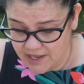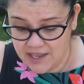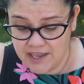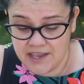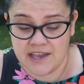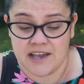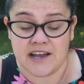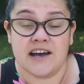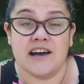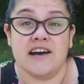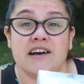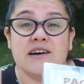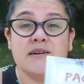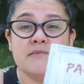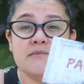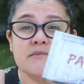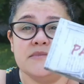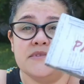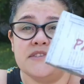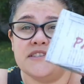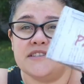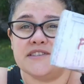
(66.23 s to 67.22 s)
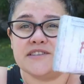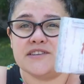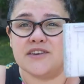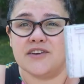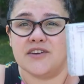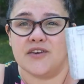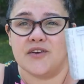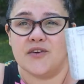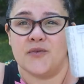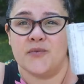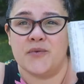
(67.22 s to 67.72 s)
it comes
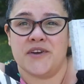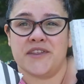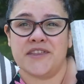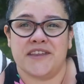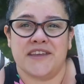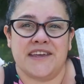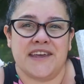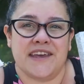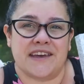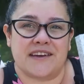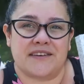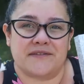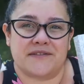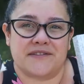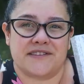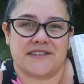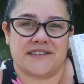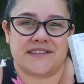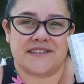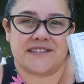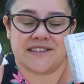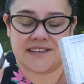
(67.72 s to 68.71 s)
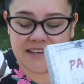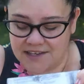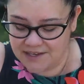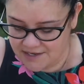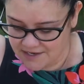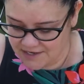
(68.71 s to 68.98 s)
with gifts